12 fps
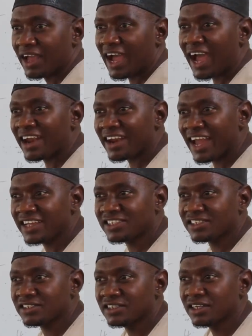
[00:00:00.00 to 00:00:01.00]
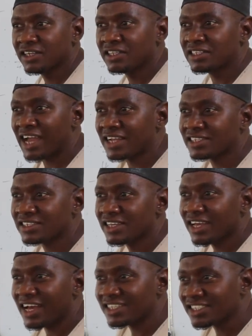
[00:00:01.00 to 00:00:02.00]
are rights
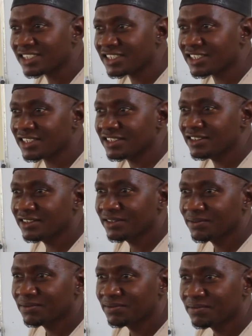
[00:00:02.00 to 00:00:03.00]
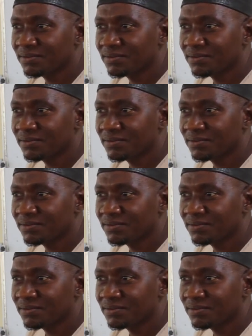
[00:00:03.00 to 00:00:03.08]
that a citizen